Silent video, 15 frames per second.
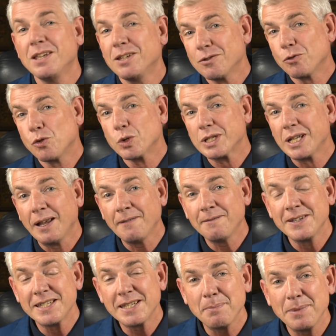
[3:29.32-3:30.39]
So of course,
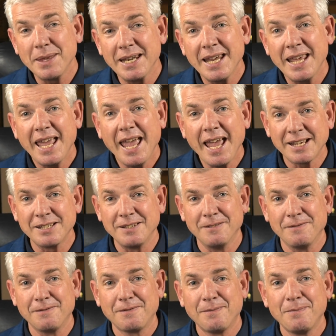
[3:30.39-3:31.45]
love is something
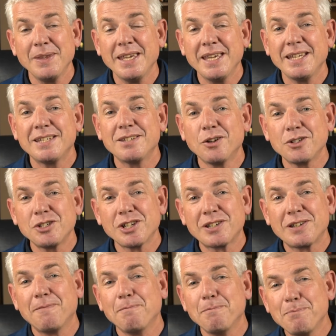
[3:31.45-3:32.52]
active. It's not
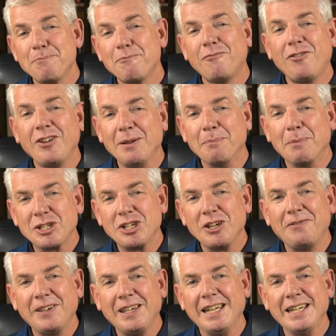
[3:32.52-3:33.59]
just mushy
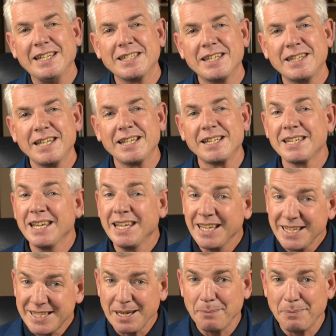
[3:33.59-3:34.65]
feelings and things,
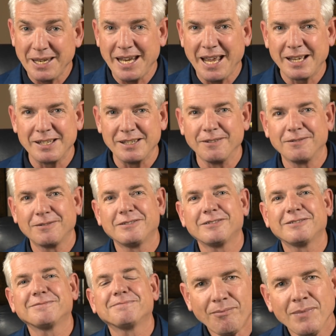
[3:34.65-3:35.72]
it's something active.
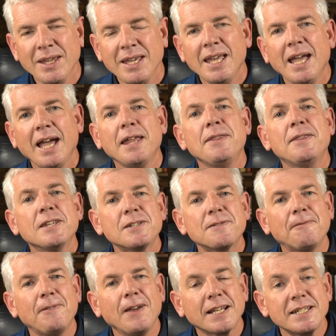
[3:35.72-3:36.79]
And this
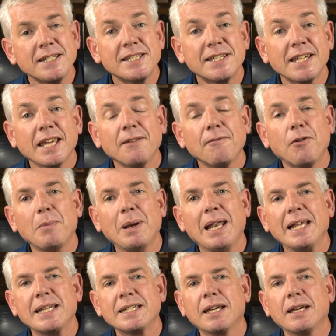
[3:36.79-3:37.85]
fact is taken from a
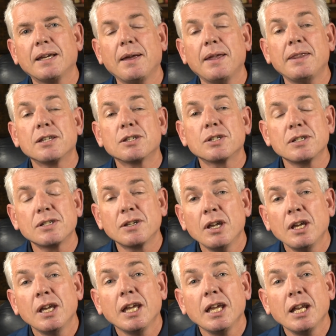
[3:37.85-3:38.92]
letter, and this is
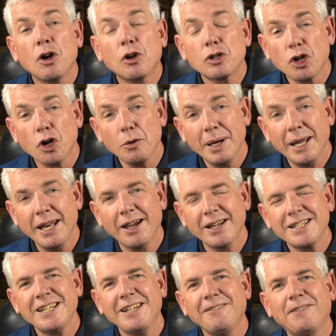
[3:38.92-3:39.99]
in October
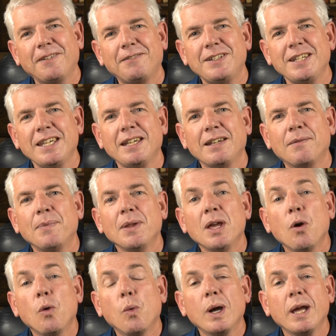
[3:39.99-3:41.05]
1915,
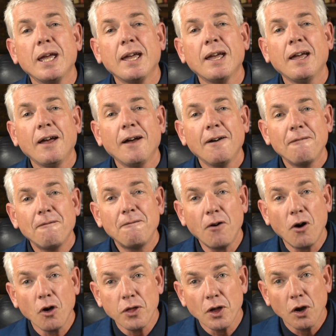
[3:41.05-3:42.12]
where
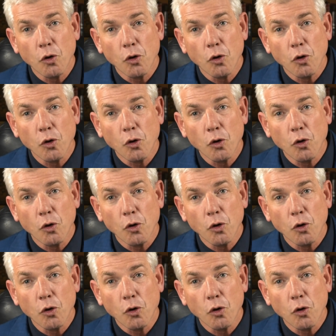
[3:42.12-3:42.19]
Father